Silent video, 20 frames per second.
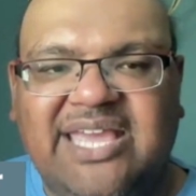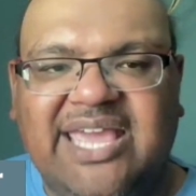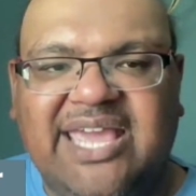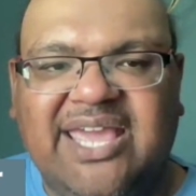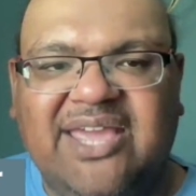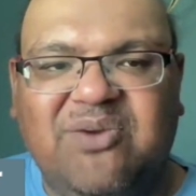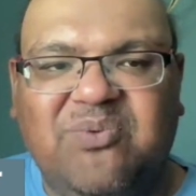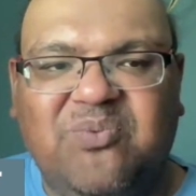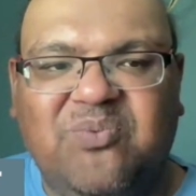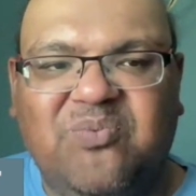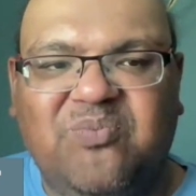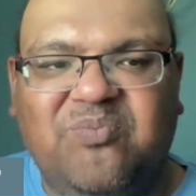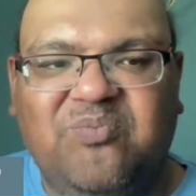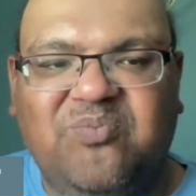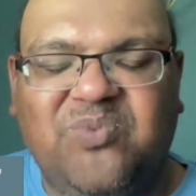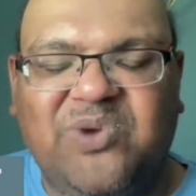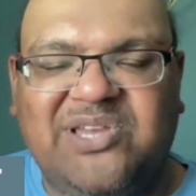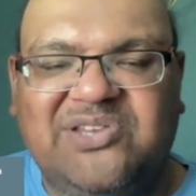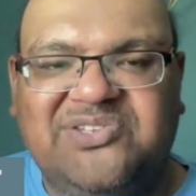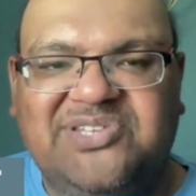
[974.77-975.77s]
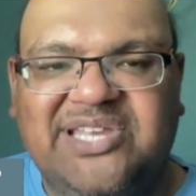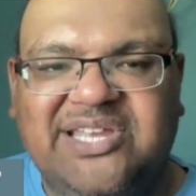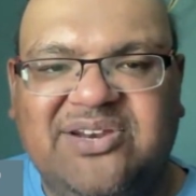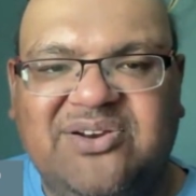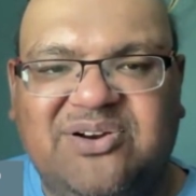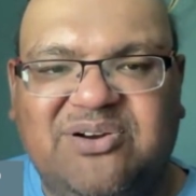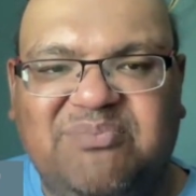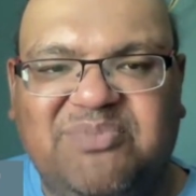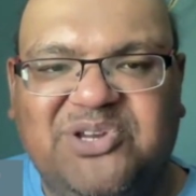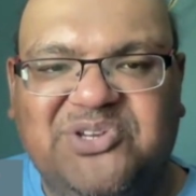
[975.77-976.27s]
a
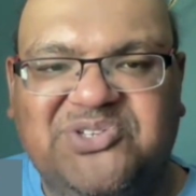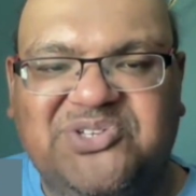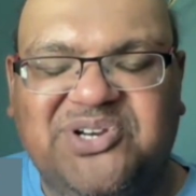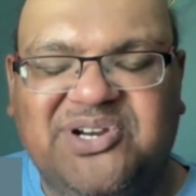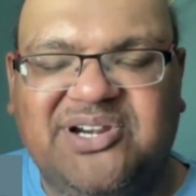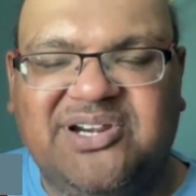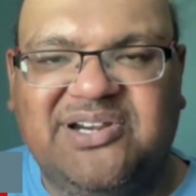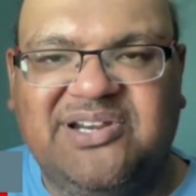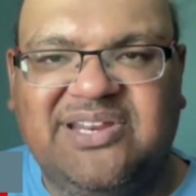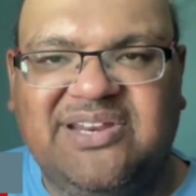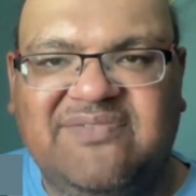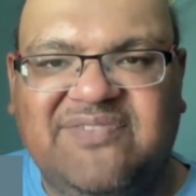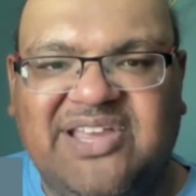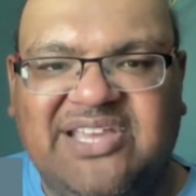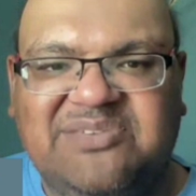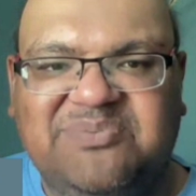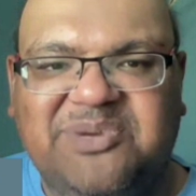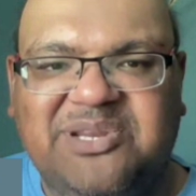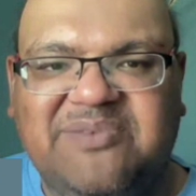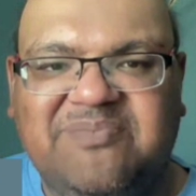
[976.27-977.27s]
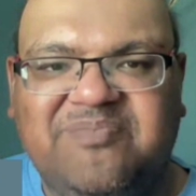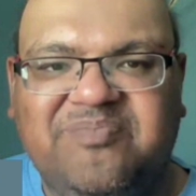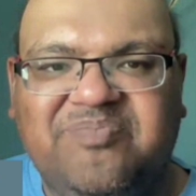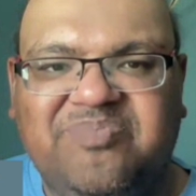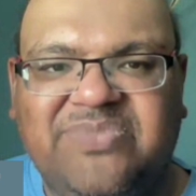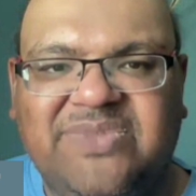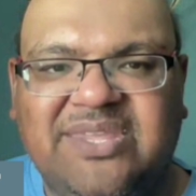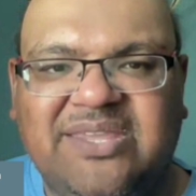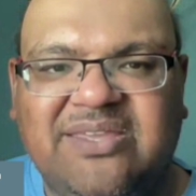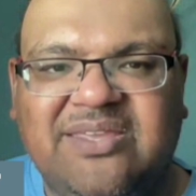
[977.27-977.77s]
Wilson or Mostert investment.
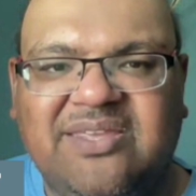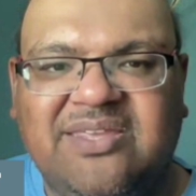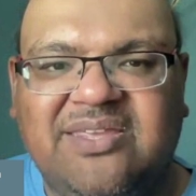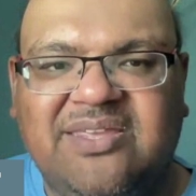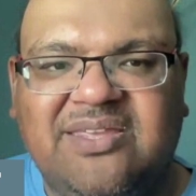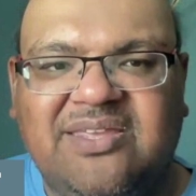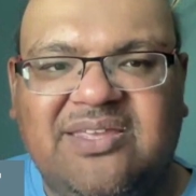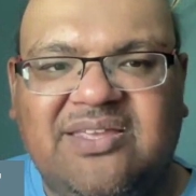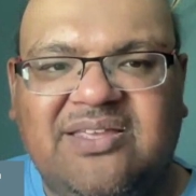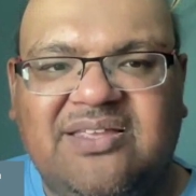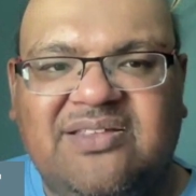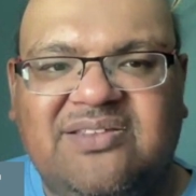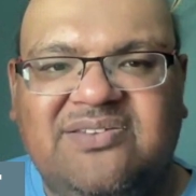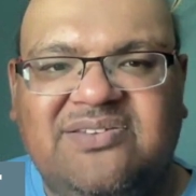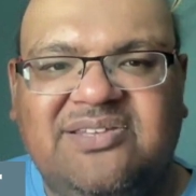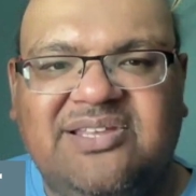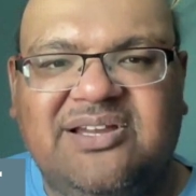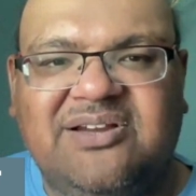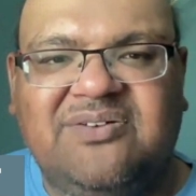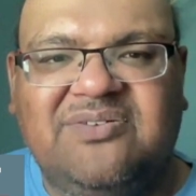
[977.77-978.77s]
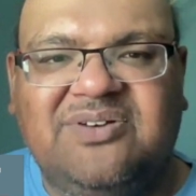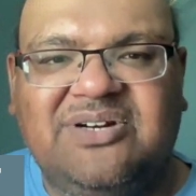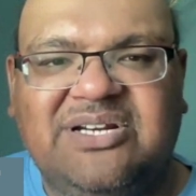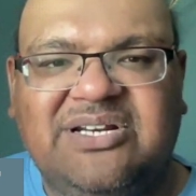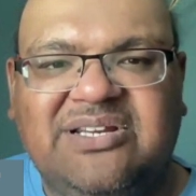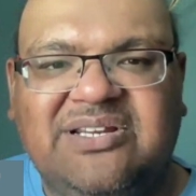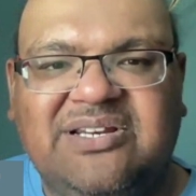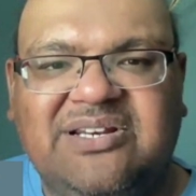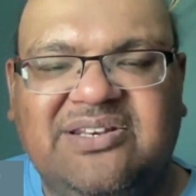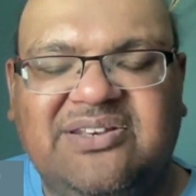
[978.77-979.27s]
So
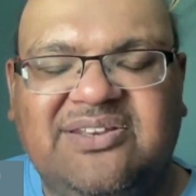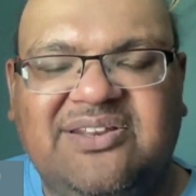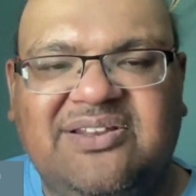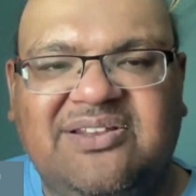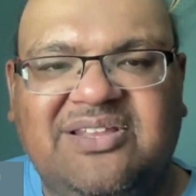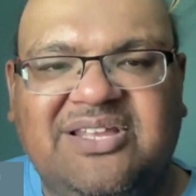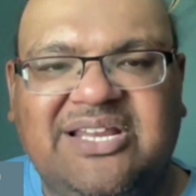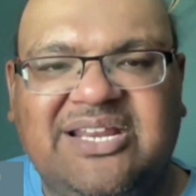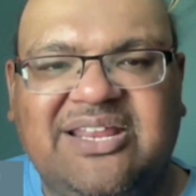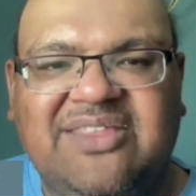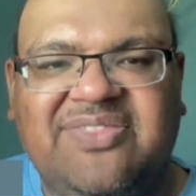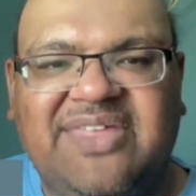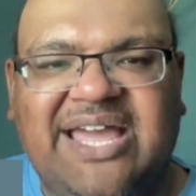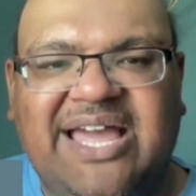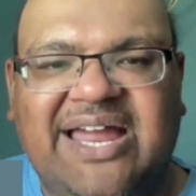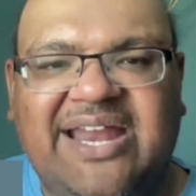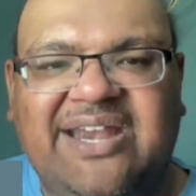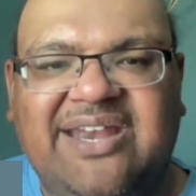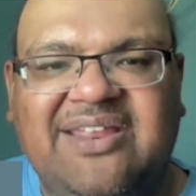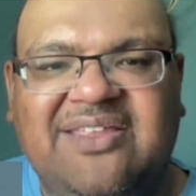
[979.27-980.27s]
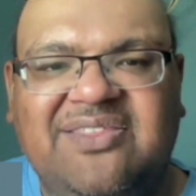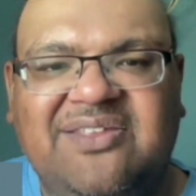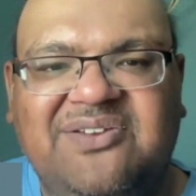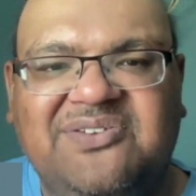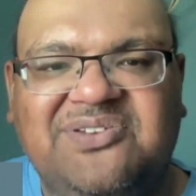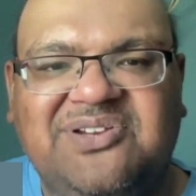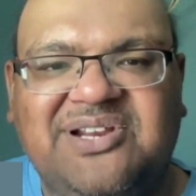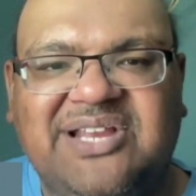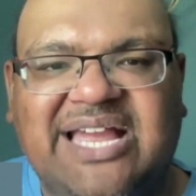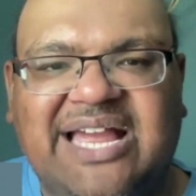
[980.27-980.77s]
looking at that,
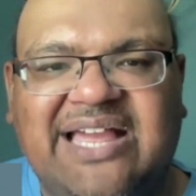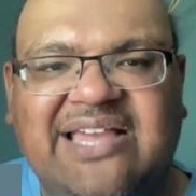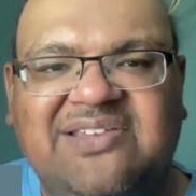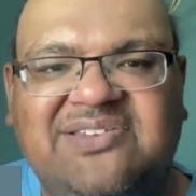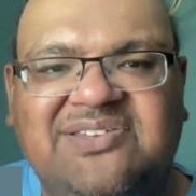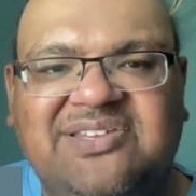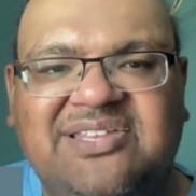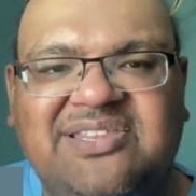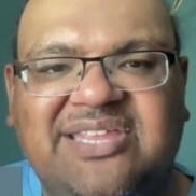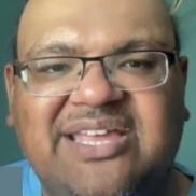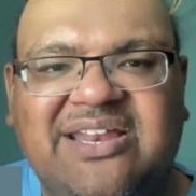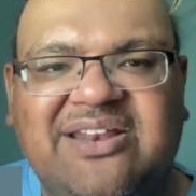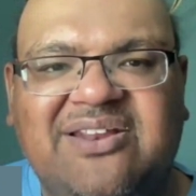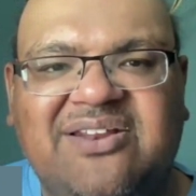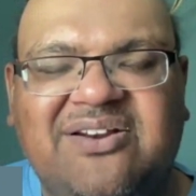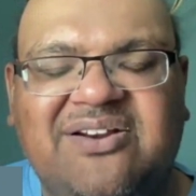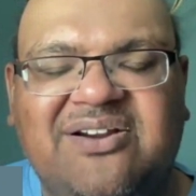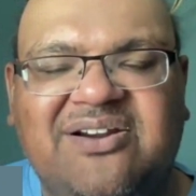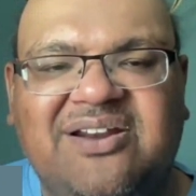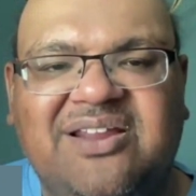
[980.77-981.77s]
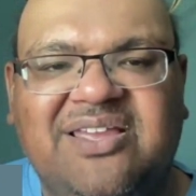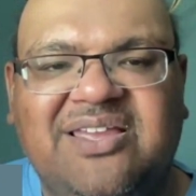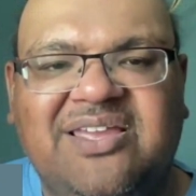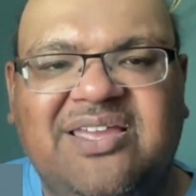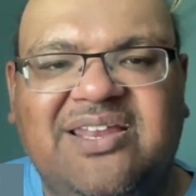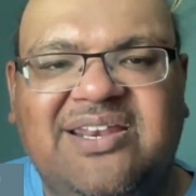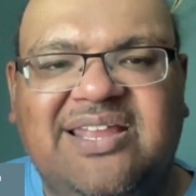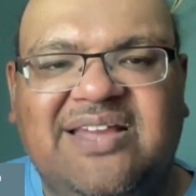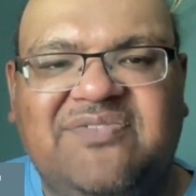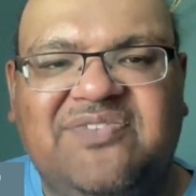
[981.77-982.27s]
those are guys that you're
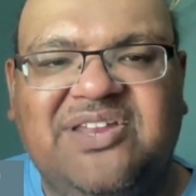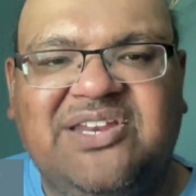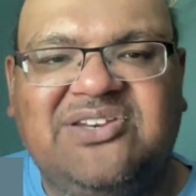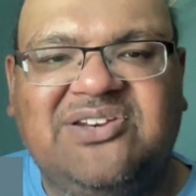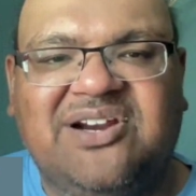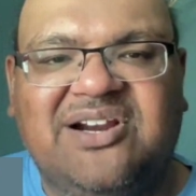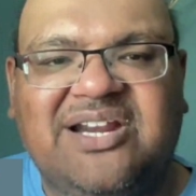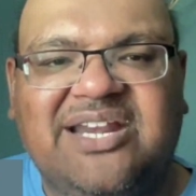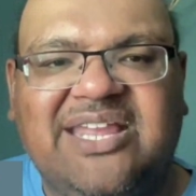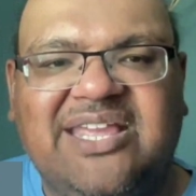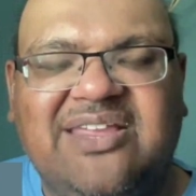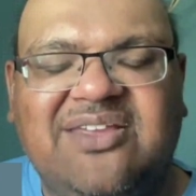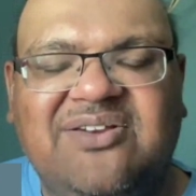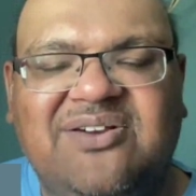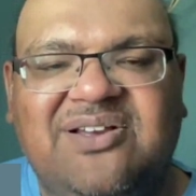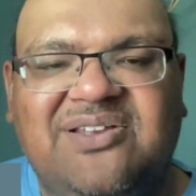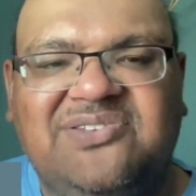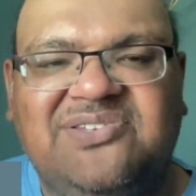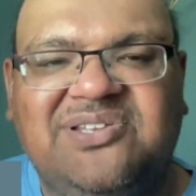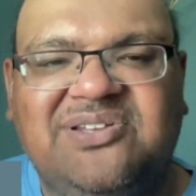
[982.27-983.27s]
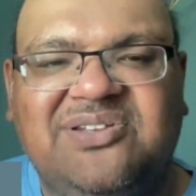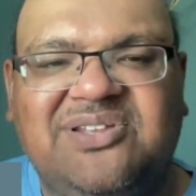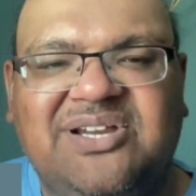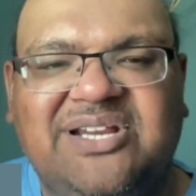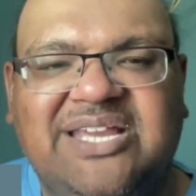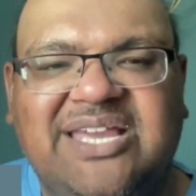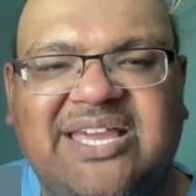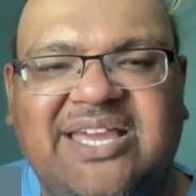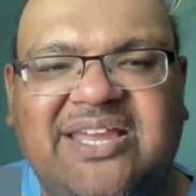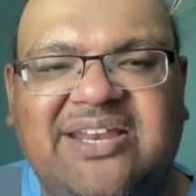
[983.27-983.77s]
definitely targeting. You also
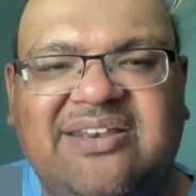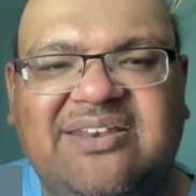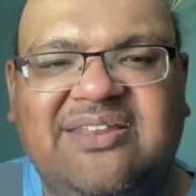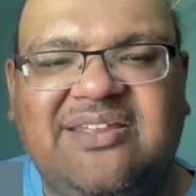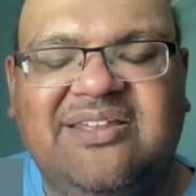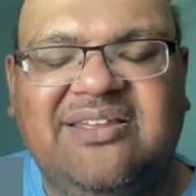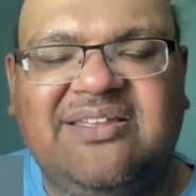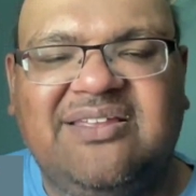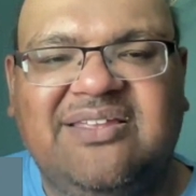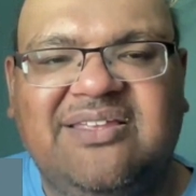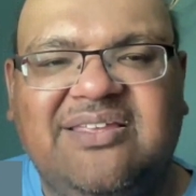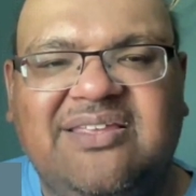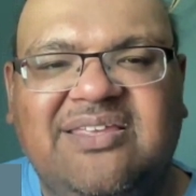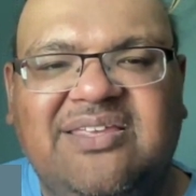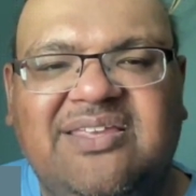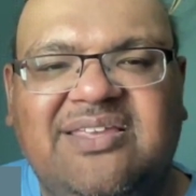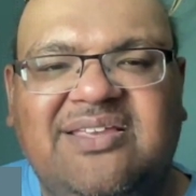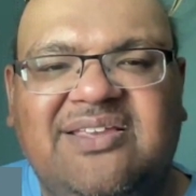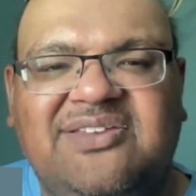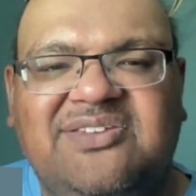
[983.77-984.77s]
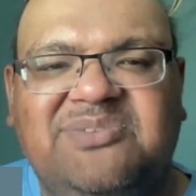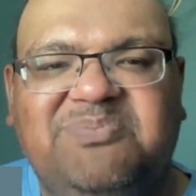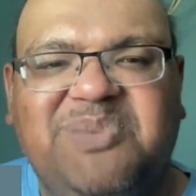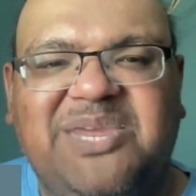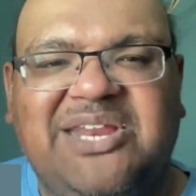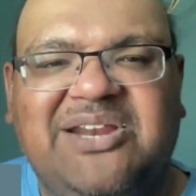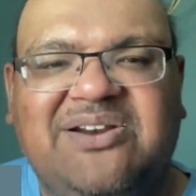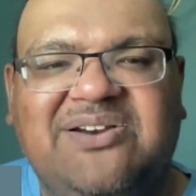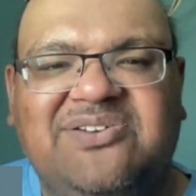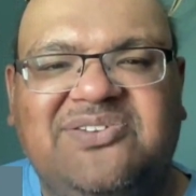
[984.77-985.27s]
look at
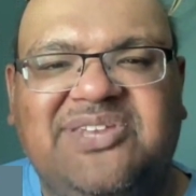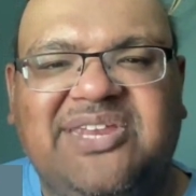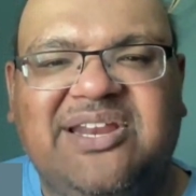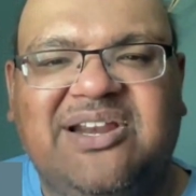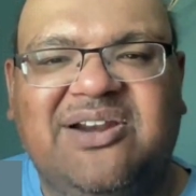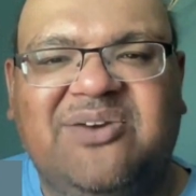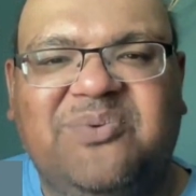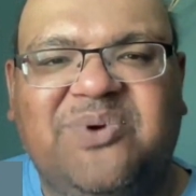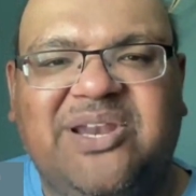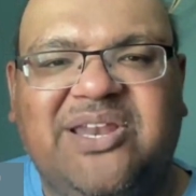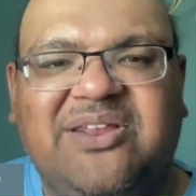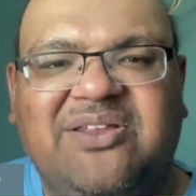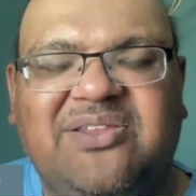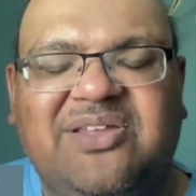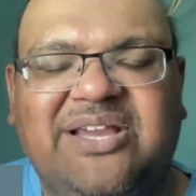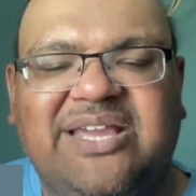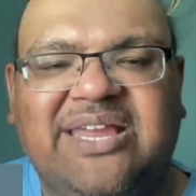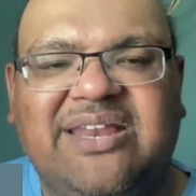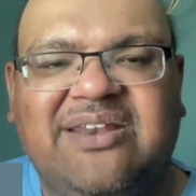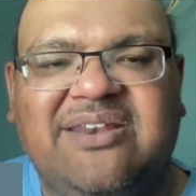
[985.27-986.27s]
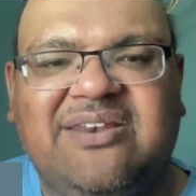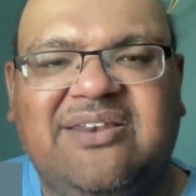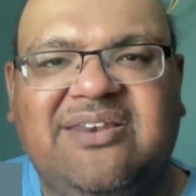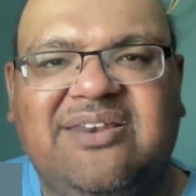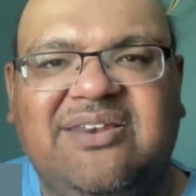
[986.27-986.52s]
Spears here. When you look at